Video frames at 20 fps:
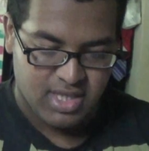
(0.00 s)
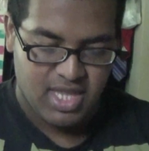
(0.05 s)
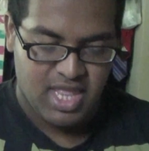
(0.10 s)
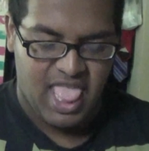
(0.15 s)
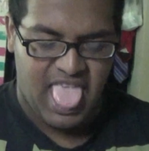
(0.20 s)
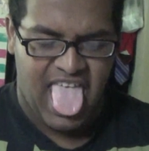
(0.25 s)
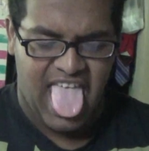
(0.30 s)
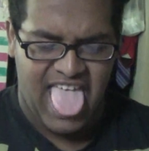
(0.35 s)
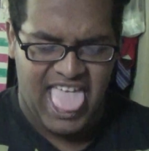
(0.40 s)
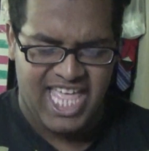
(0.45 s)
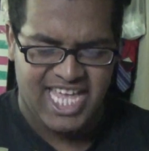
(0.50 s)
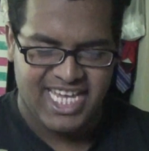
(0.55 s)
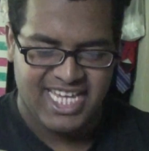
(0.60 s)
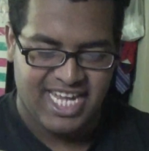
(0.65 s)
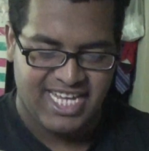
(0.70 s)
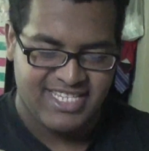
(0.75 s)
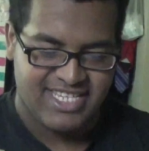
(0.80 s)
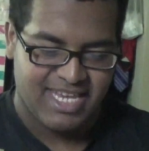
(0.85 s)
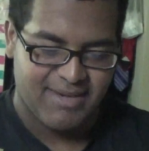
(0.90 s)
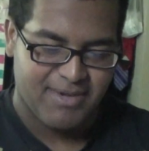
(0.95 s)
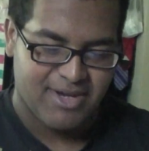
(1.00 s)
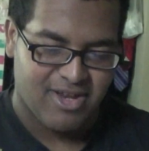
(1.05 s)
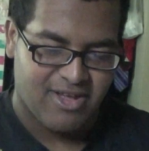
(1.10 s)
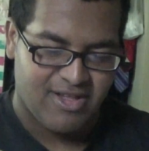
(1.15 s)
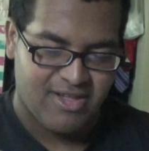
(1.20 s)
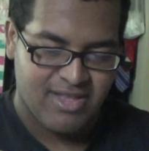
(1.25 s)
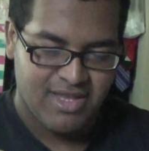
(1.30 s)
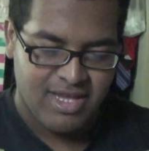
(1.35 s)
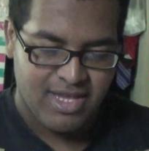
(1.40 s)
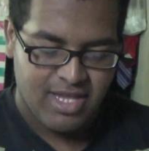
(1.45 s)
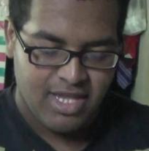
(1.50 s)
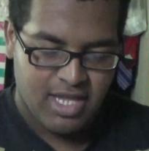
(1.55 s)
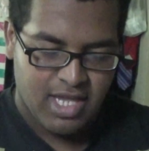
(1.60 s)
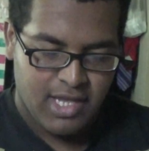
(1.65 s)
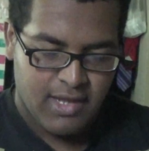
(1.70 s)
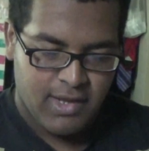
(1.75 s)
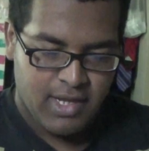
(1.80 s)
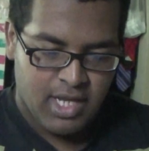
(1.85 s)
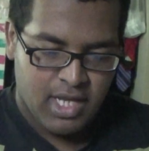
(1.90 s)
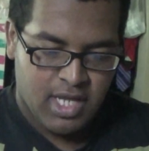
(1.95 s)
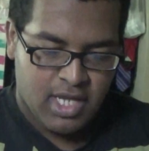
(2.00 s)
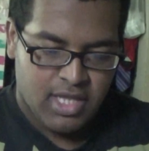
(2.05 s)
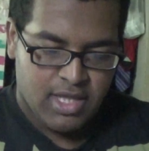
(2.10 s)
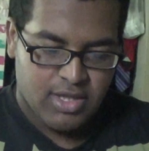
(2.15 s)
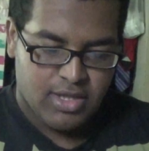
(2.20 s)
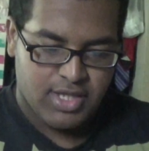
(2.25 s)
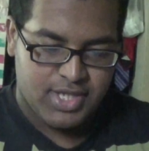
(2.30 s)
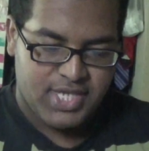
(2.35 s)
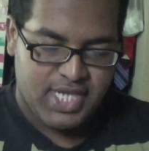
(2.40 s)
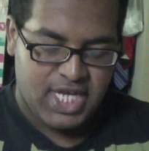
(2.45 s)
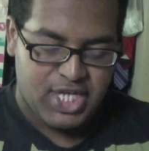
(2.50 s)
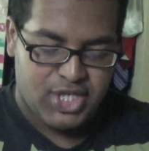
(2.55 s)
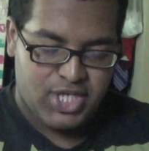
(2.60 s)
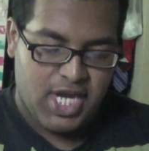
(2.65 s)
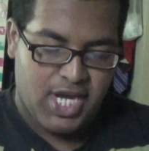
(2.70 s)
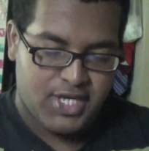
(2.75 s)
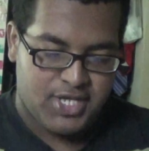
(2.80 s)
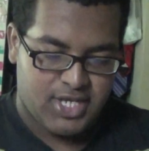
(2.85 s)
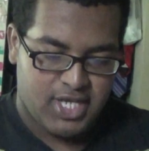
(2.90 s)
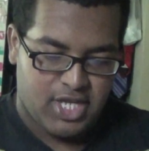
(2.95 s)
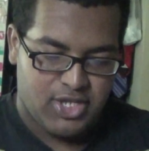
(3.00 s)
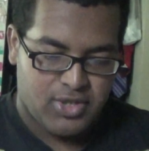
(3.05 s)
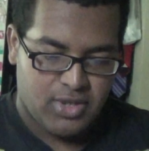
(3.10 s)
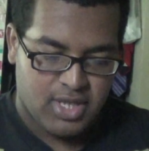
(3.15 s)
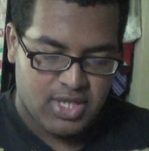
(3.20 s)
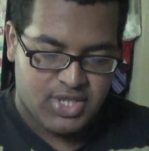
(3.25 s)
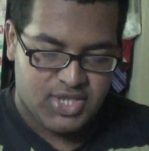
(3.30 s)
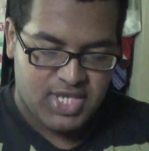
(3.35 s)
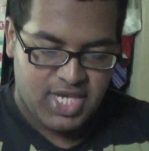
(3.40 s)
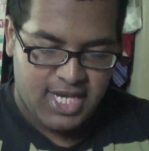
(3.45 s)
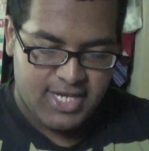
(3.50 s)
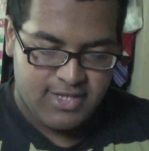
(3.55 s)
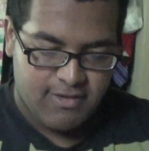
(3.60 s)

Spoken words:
Yeah, god damn it all. The scene changes into the seas